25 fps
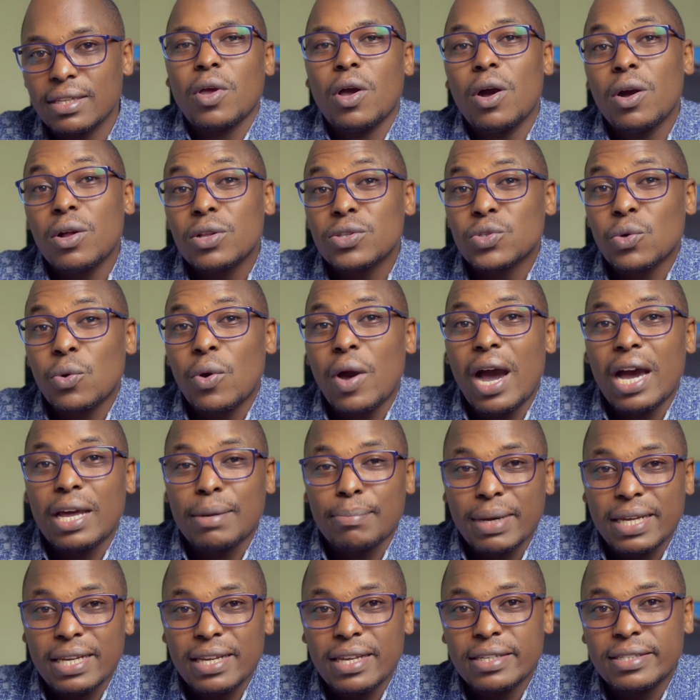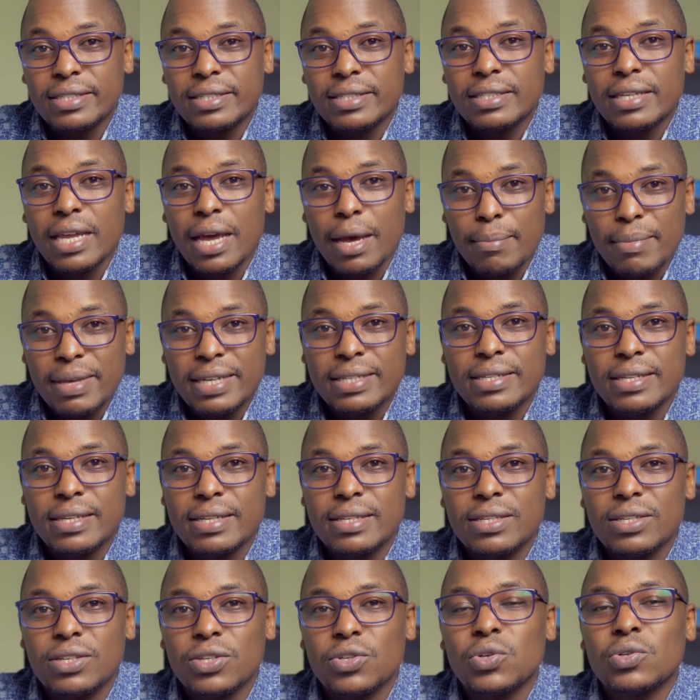Also, unmanaged
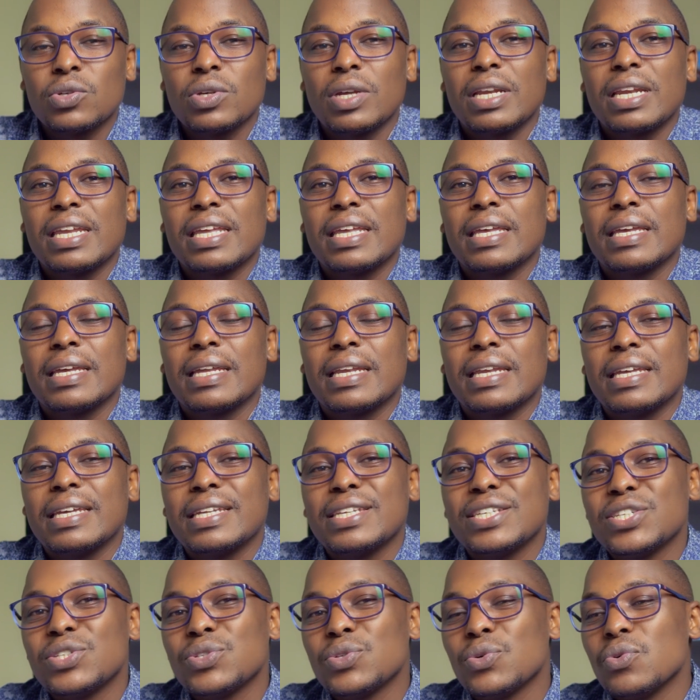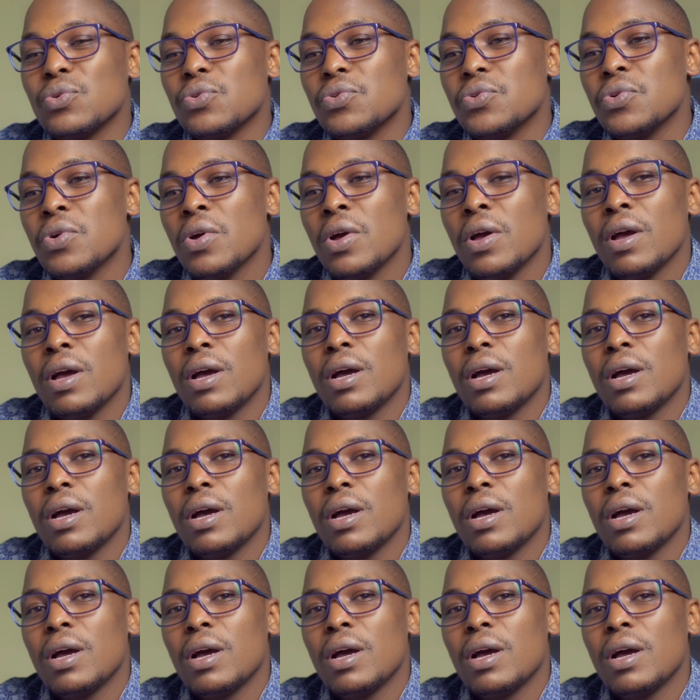diabetes usually leads to